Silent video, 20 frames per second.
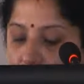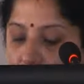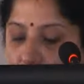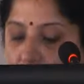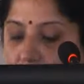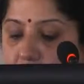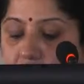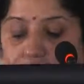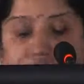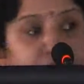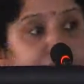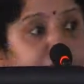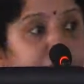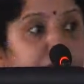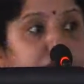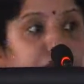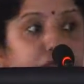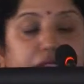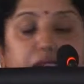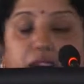corrected,
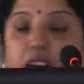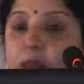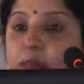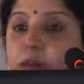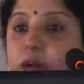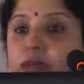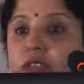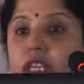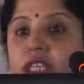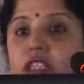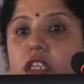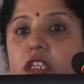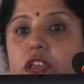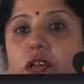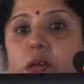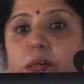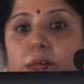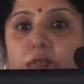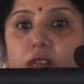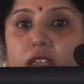and with the help of that
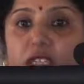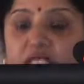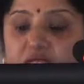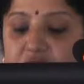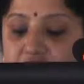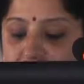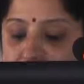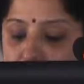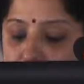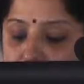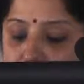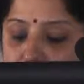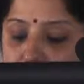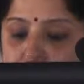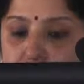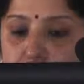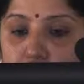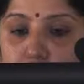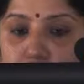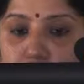the disease can be
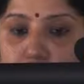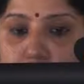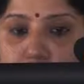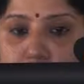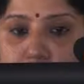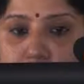cured.